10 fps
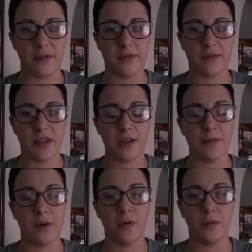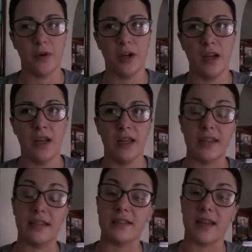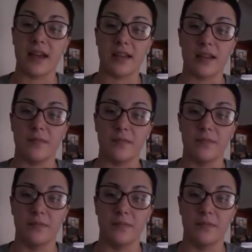of chemo they decided